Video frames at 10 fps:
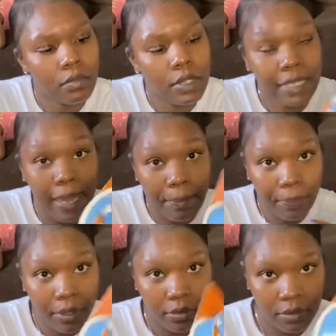tape
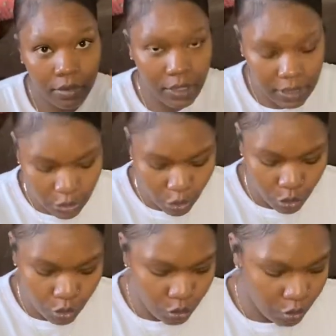
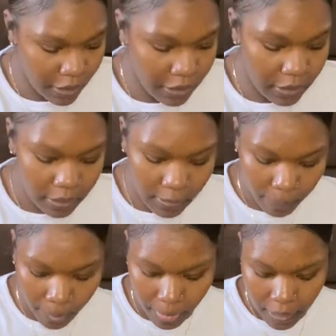to
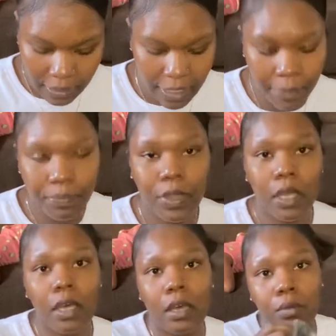keep
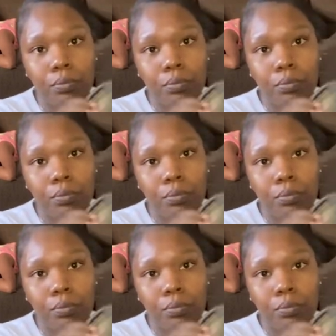the